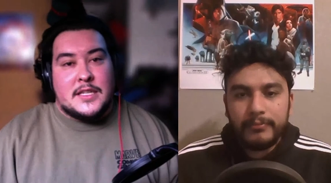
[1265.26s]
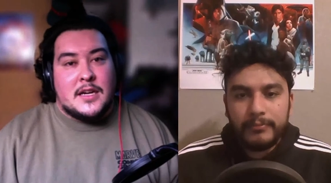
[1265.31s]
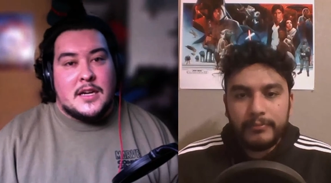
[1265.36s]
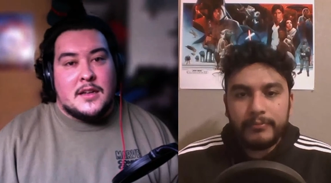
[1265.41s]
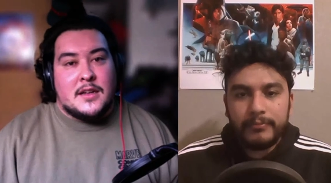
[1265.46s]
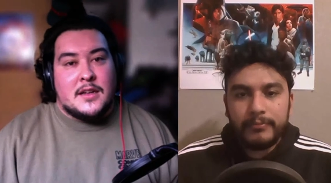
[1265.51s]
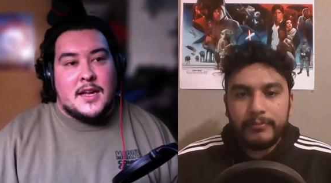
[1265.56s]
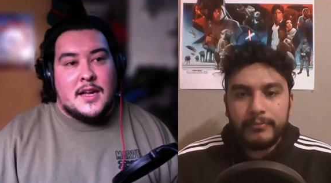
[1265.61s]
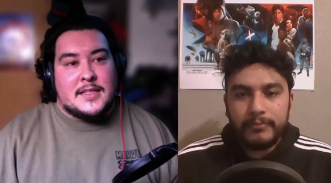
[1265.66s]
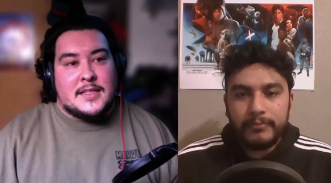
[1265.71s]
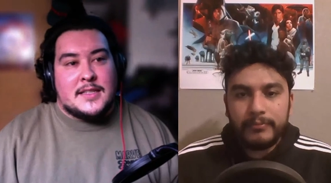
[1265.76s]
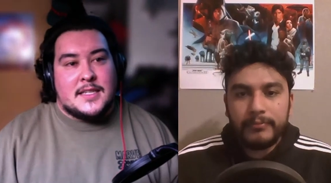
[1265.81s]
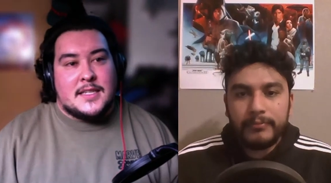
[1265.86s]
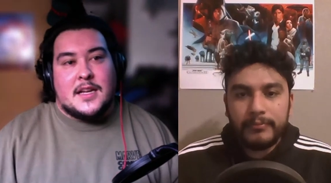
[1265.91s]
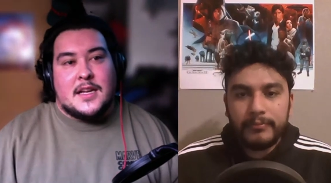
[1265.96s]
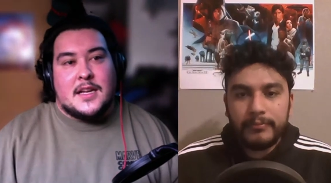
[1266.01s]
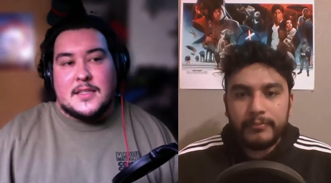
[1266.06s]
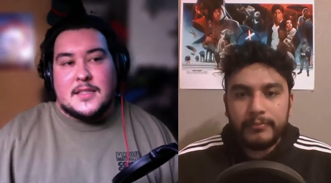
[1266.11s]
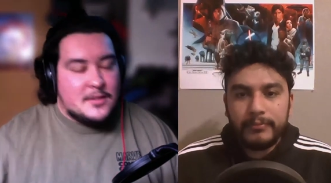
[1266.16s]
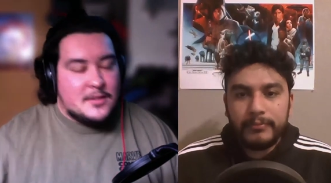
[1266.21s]
Speaker 1: neon lights and
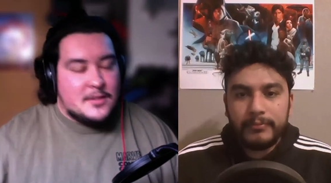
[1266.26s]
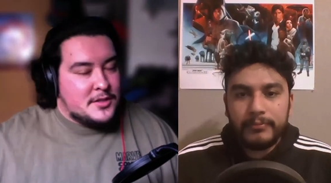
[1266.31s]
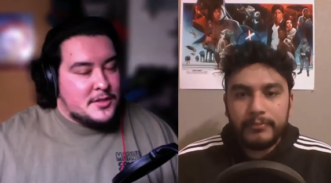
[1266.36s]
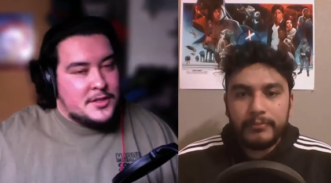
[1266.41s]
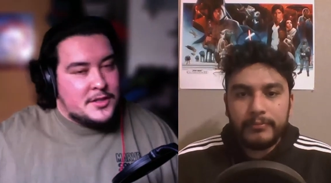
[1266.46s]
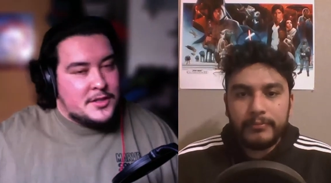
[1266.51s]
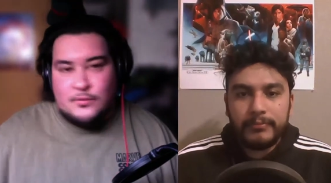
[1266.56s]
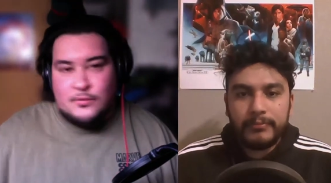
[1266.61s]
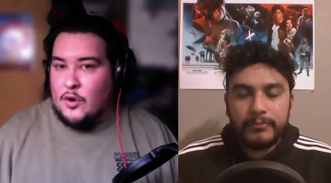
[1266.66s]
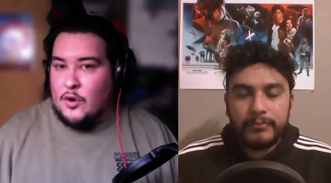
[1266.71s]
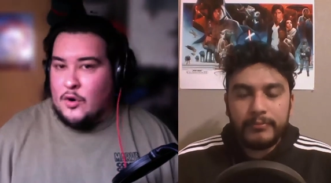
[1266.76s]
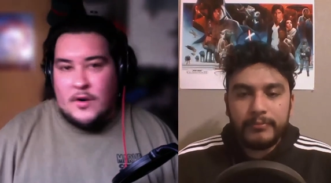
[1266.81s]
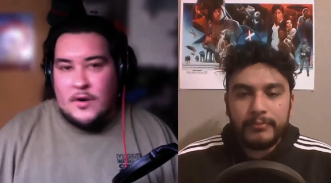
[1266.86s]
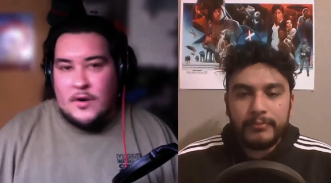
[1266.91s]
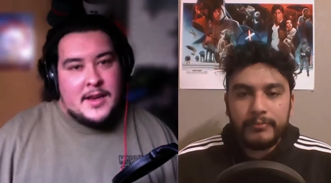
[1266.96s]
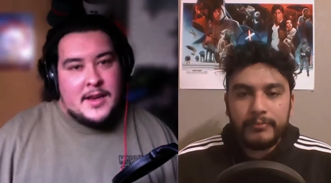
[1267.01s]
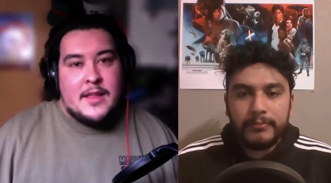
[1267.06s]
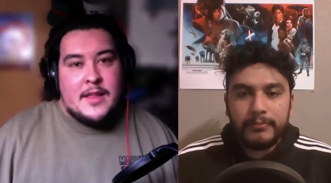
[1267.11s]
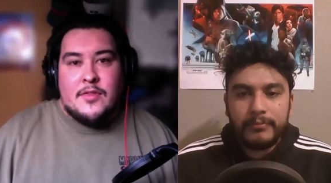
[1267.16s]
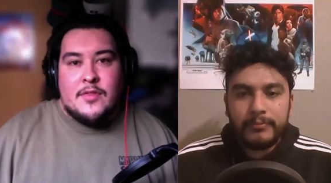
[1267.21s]
Godzilla just
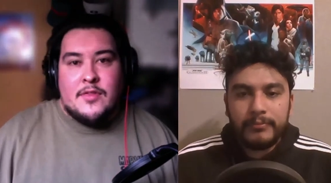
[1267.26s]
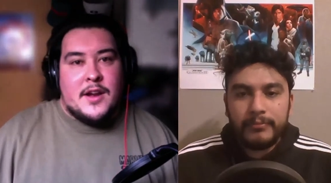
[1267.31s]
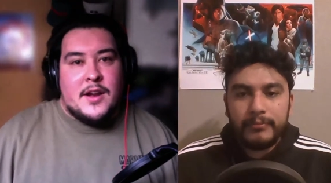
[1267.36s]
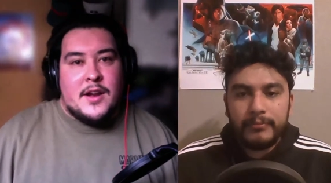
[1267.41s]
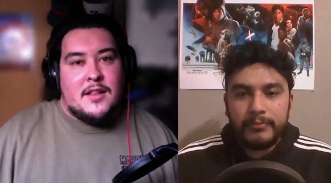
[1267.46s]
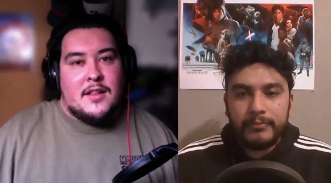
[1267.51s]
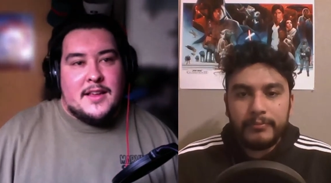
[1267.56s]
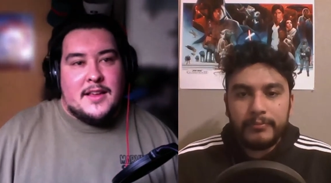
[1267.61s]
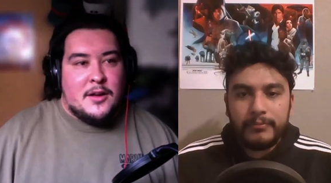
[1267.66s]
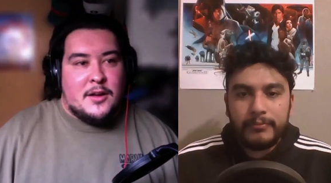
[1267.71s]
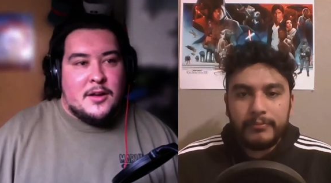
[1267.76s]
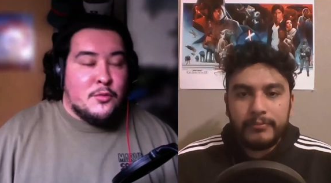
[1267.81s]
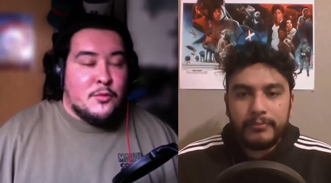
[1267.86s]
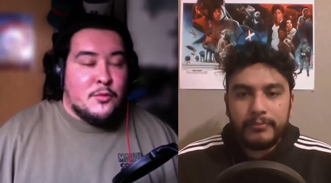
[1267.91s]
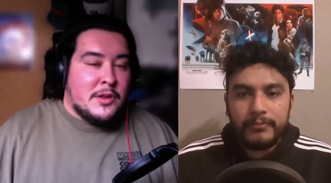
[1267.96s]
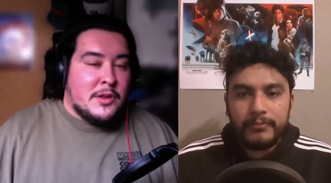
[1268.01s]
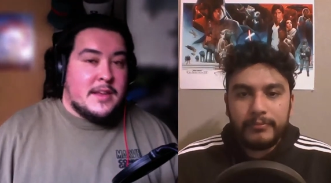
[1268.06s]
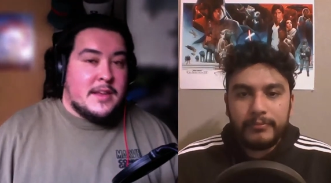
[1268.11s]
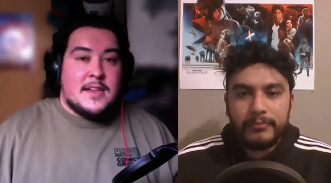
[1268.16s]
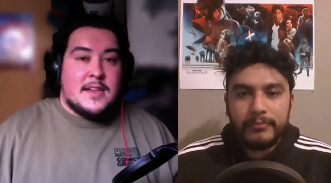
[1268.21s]
roaring in there, like a
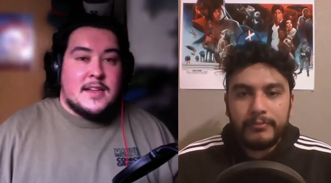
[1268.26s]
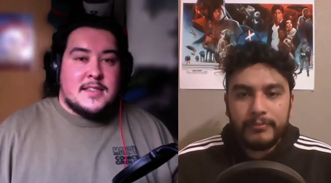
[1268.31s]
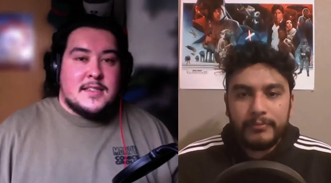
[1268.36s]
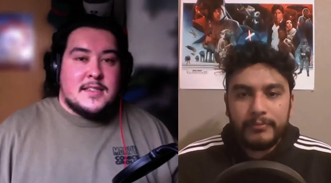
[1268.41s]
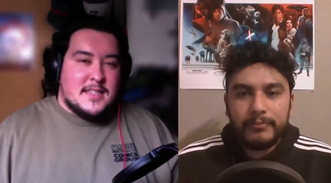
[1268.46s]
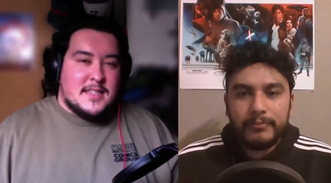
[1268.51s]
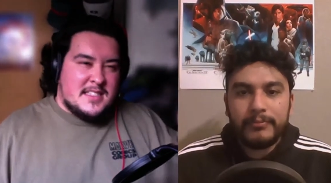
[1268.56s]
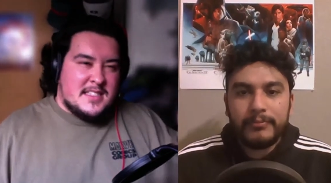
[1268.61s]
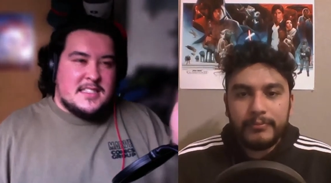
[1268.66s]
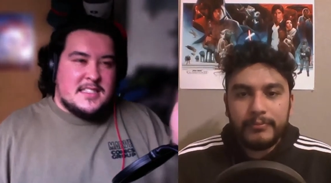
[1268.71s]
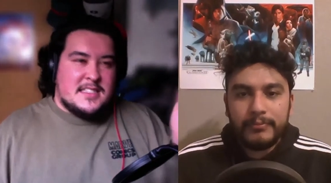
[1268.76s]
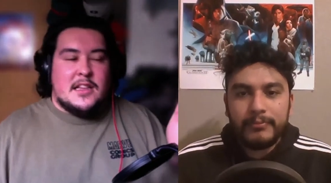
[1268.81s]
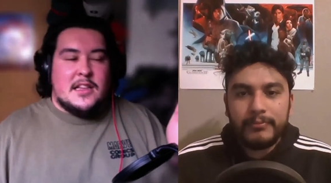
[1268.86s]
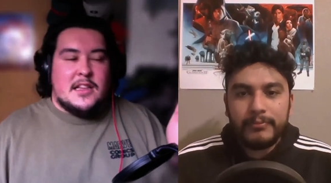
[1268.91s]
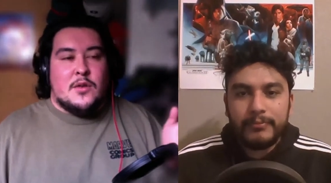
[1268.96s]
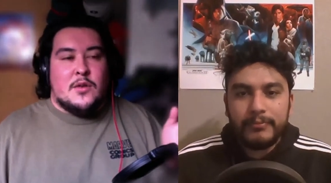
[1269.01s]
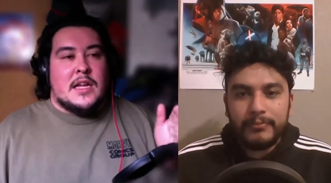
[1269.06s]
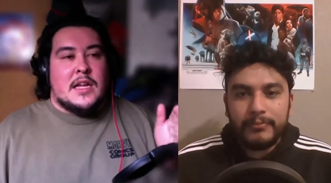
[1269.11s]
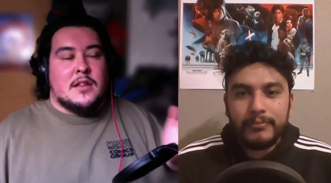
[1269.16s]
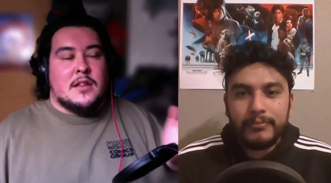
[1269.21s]
really nice like
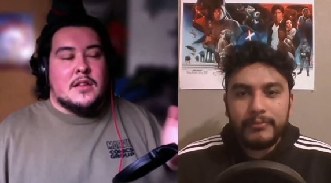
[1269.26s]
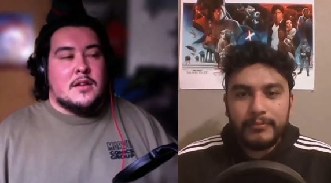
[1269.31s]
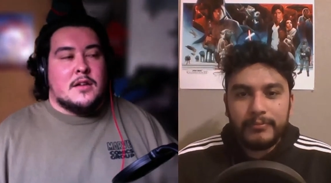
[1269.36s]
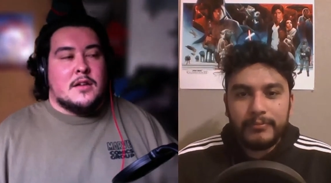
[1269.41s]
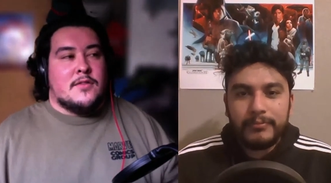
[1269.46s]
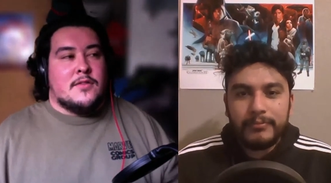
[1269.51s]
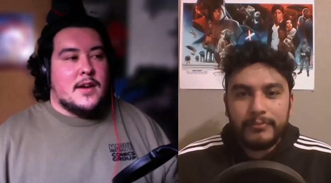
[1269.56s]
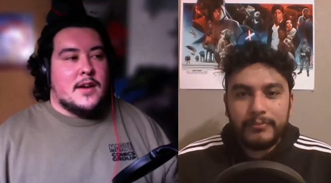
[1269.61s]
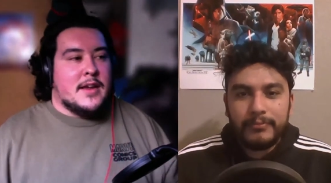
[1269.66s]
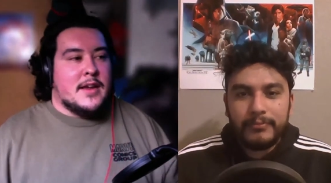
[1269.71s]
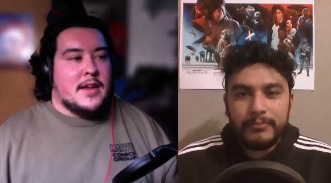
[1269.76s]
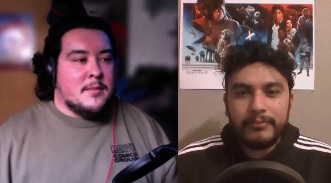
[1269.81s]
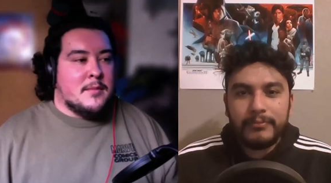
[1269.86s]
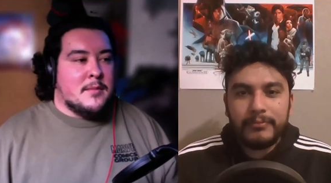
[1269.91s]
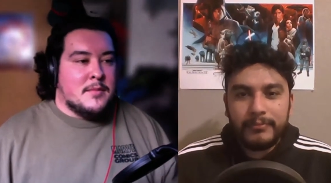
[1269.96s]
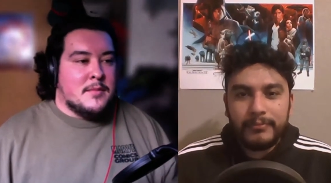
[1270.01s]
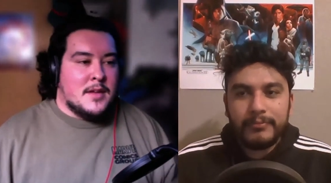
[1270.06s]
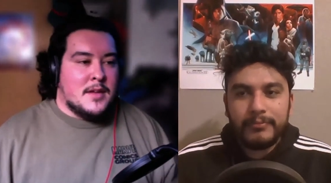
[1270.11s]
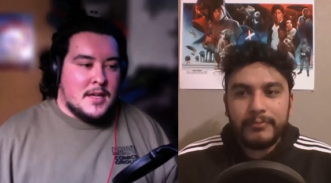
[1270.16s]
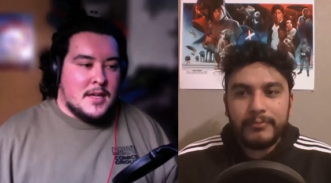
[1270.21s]
silhouette look for
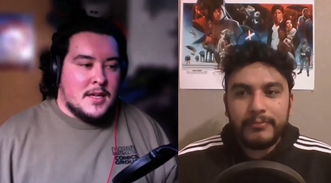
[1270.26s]
him.